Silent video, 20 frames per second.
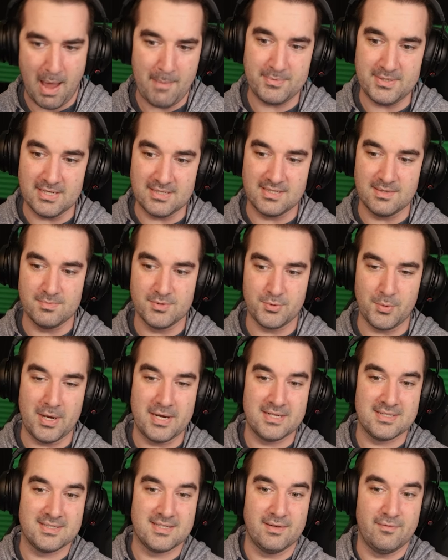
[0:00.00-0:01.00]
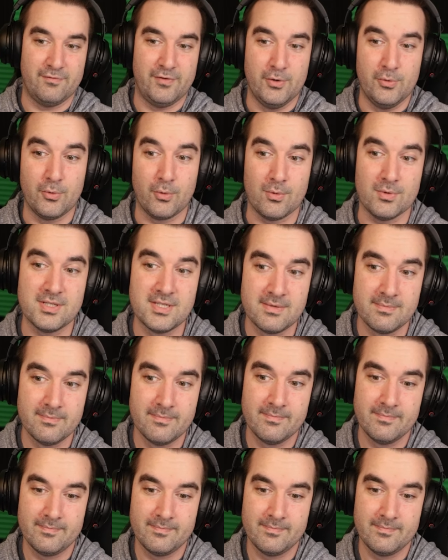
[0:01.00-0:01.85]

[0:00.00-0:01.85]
Baptisms, weddings, and funerals.